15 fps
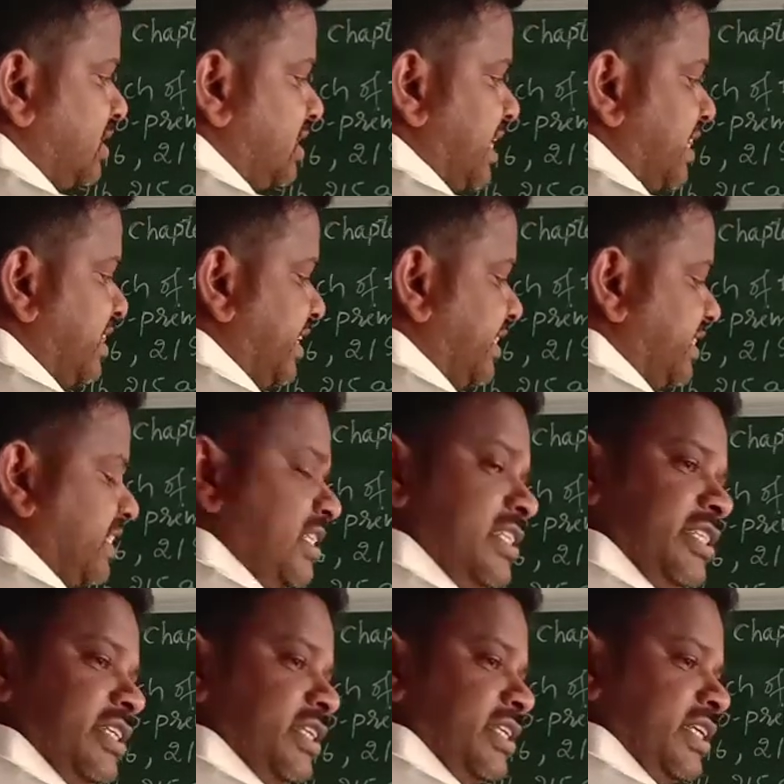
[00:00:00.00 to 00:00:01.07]
10 3 is a
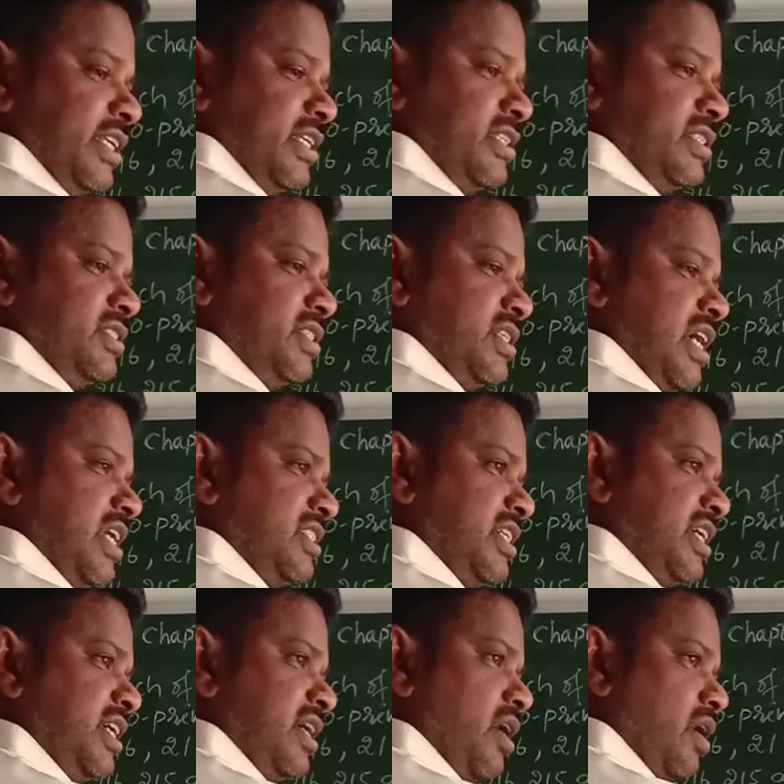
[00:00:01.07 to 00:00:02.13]
30. So
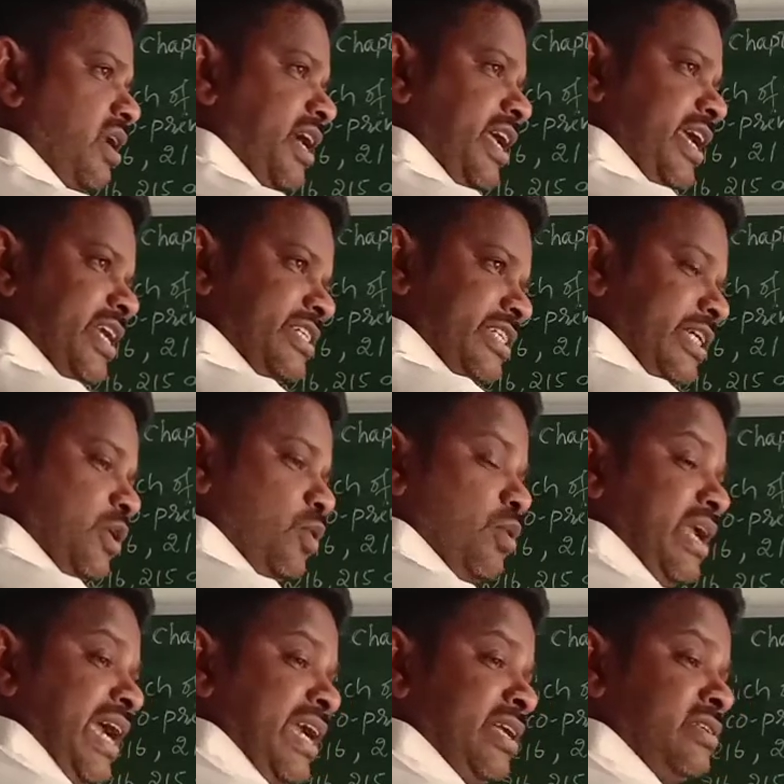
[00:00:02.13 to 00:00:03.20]
already it is
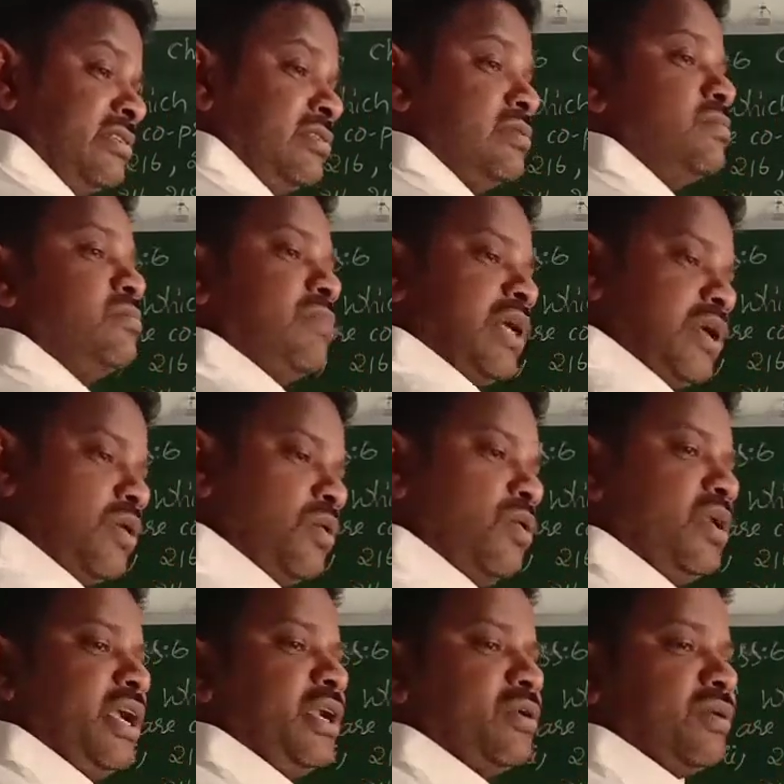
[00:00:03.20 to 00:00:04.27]
included, but no
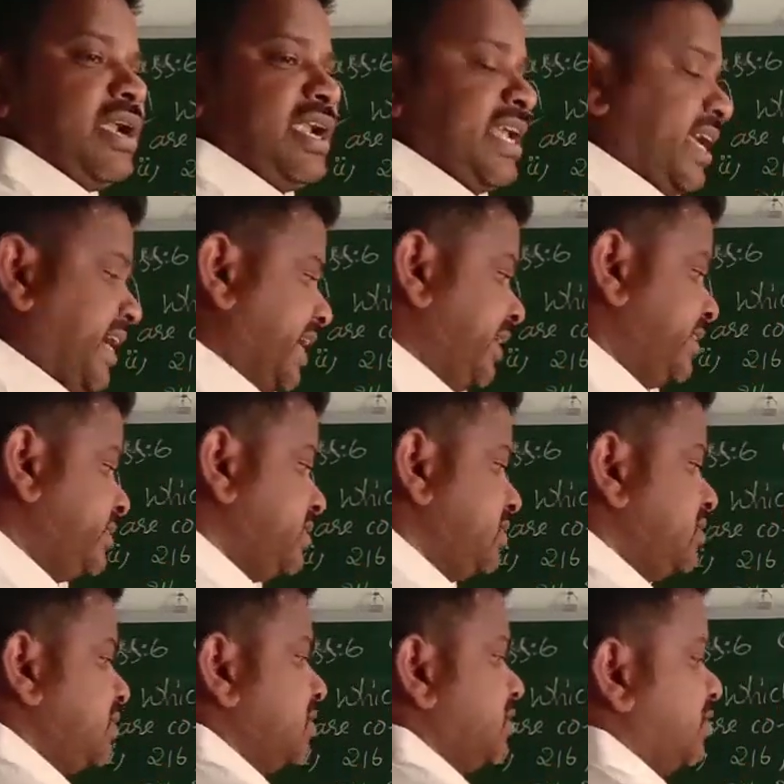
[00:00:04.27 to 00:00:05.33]
need to write again.
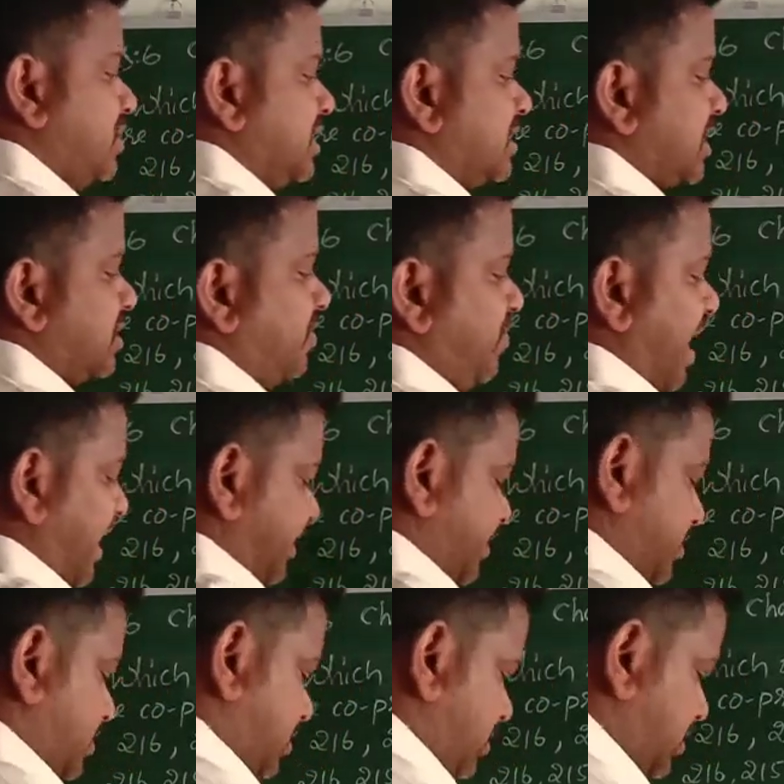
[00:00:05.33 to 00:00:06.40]
So these are the
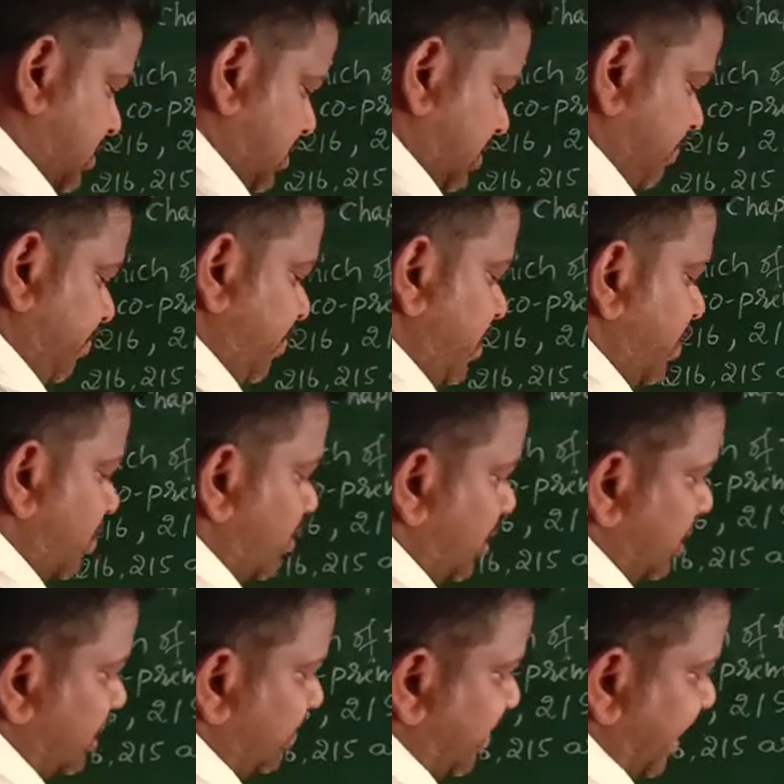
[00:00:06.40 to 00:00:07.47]
factors. What
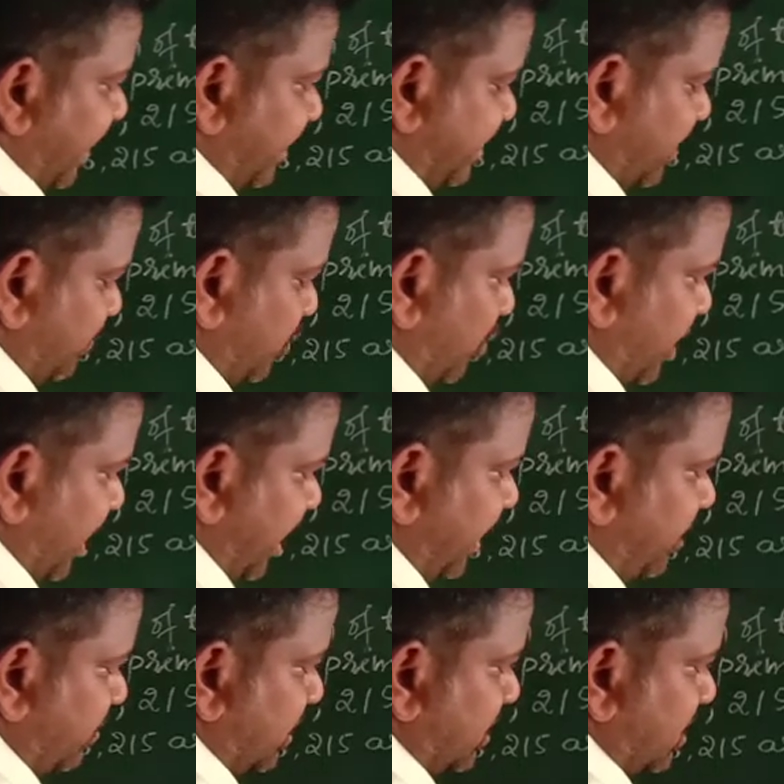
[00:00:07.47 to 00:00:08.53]
are the factors of 30?
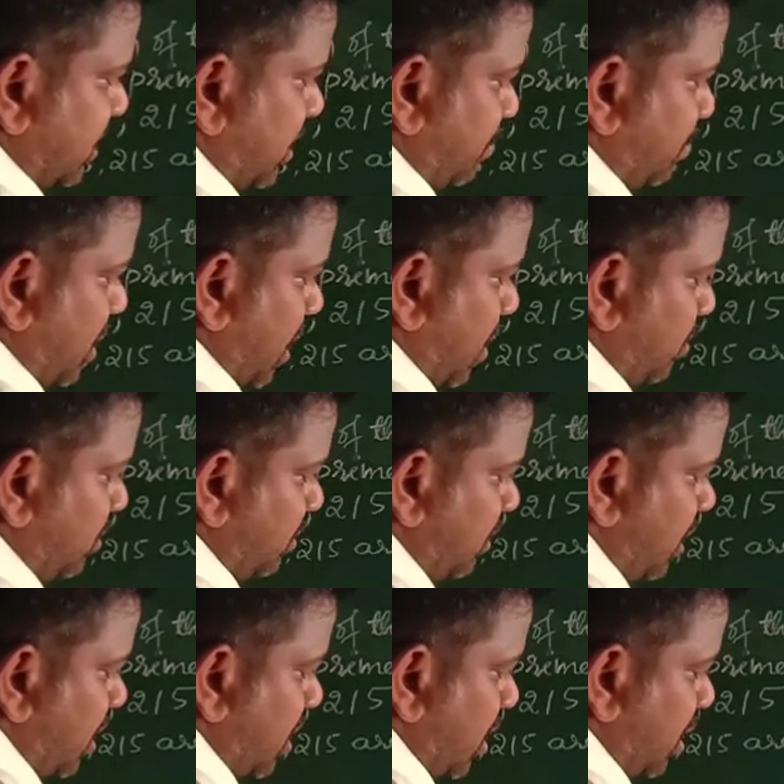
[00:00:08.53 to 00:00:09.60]
You just come down
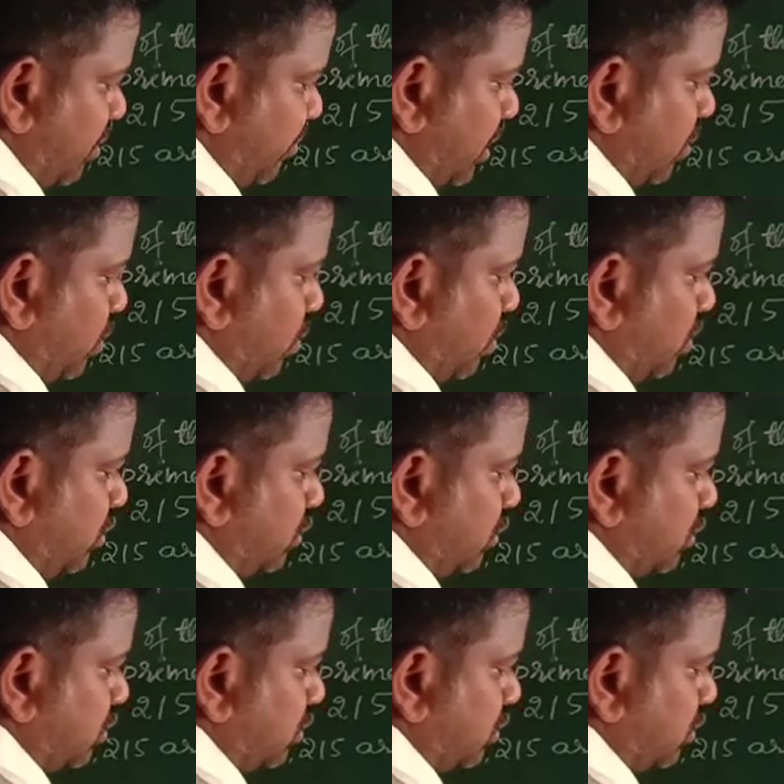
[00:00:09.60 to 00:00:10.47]
and we will go